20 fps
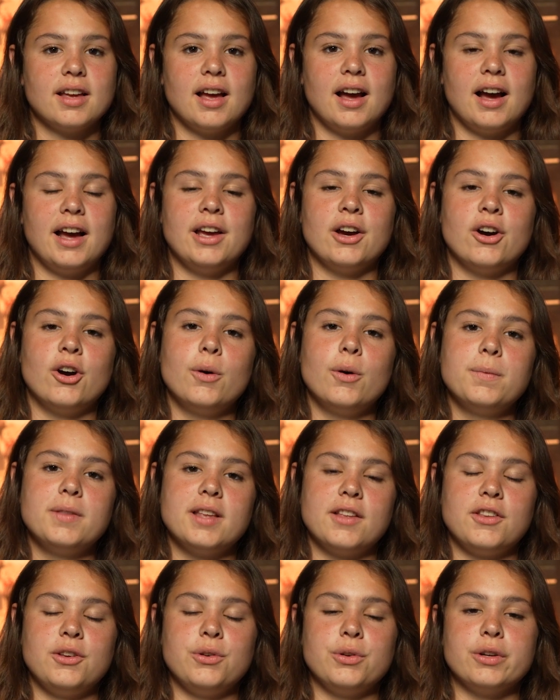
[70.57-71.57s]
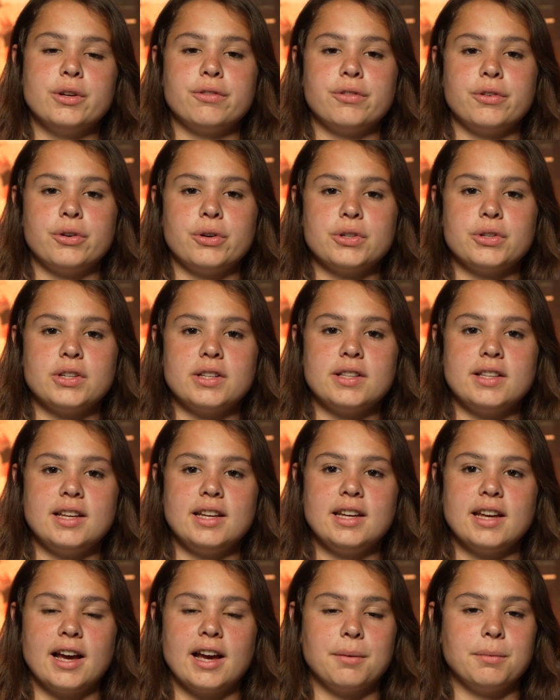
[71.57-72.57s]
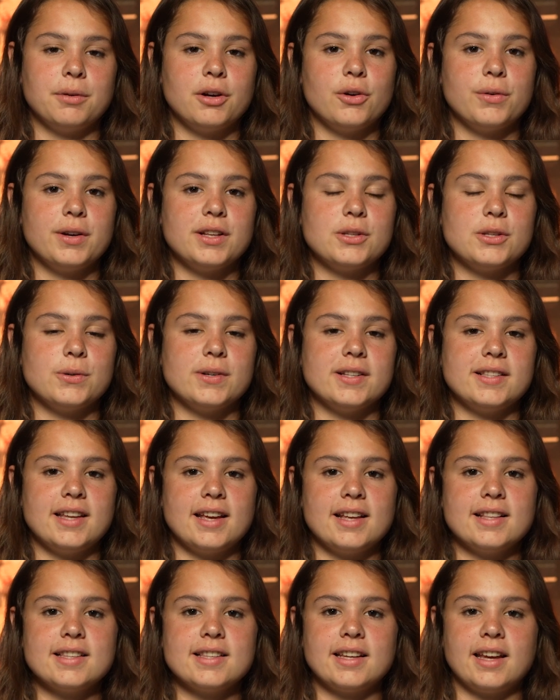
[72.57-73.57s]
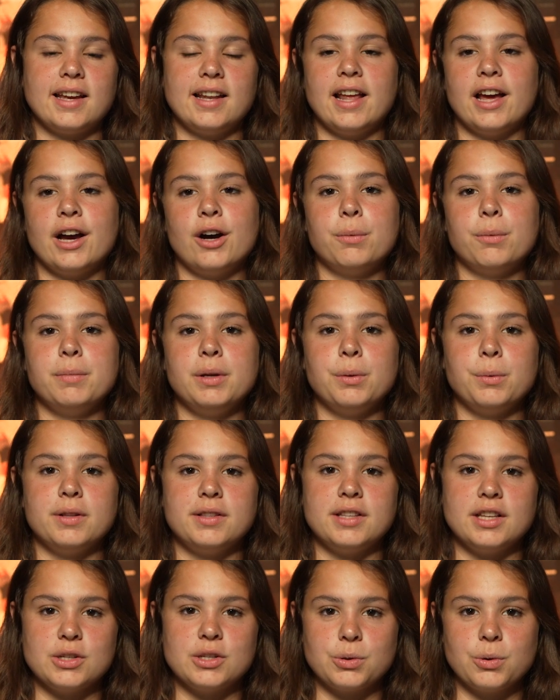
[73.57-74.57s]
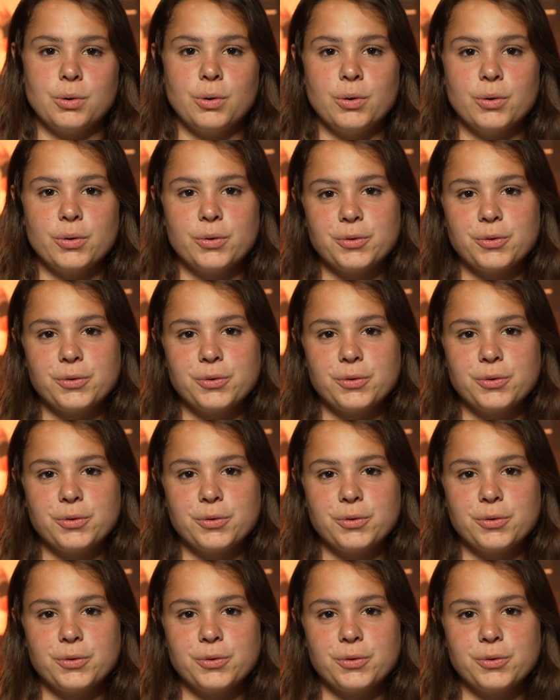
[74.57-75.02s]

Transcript: I hope that the university I'm going to attend can help me with this goal.